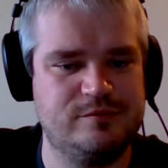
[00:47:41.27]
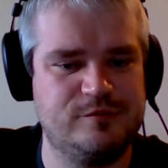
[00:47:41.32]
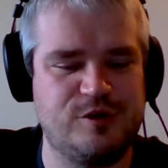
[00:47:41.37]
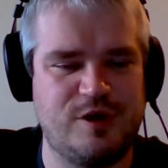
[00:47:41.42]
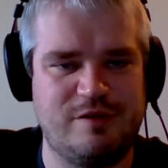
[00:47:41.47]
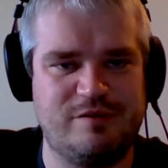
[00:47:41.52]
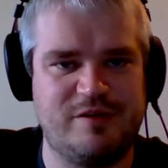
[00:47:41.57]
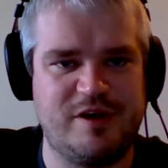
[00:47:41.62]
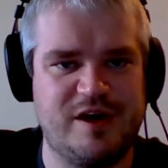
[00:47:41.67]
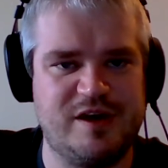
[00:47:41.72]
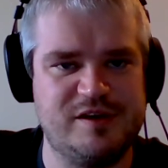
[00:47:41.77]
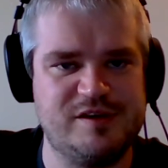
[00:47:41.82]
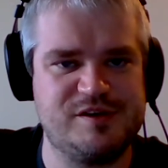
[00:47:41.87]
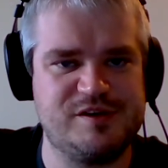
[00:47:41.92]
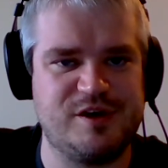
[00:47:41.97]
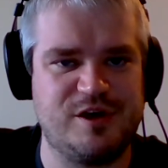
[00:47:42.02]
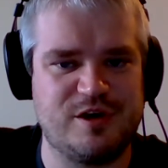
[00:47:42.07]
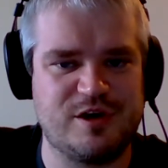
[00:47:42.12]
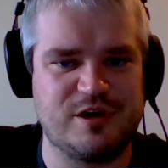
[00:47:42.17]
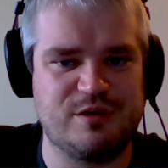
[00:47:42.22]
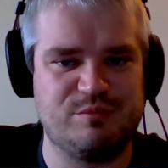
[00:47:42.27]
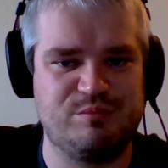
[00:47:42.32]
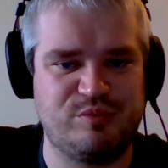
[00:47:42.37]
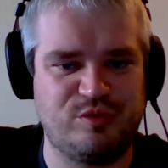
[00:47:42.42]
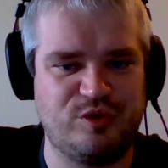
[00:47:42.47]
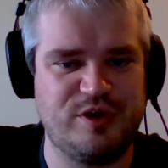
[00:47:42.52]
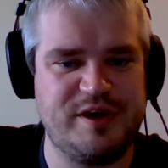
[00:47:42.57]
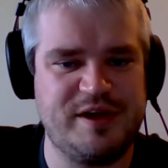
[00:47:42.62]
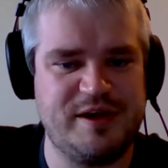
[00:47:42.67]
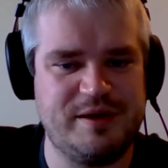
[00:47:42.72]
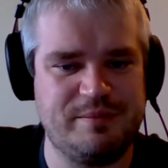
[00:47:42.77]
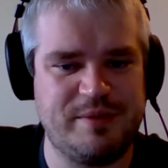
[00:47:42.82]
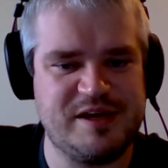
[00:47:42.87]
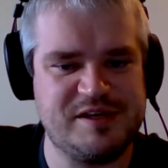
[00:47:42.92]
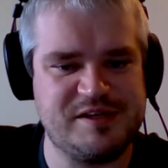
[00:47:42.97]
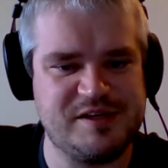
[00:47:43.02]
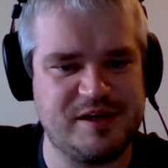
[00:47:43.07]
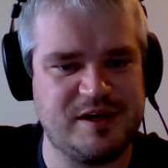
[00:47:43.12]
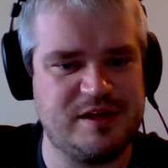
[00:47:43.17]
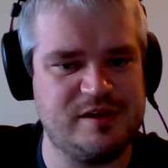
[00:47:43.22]
Grav Cannons are pretty
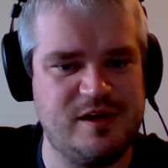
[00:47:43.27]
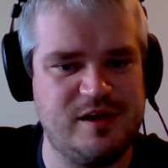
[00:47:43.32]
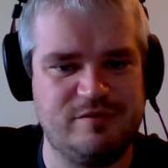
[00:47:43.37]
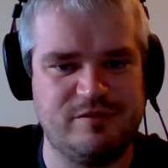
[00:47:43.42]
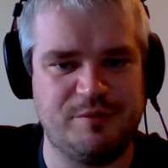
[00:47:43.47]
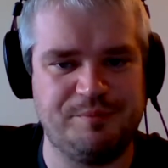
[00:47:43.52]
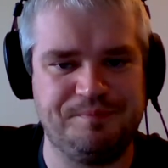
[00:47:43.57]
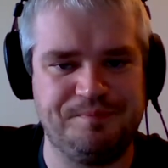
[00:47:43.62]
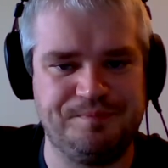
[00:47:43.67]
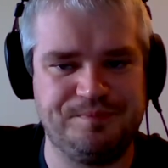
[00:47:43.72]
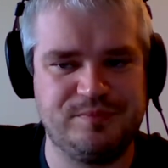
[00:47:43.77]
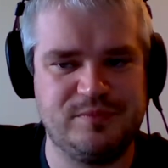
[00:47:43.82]
amazing. I love them.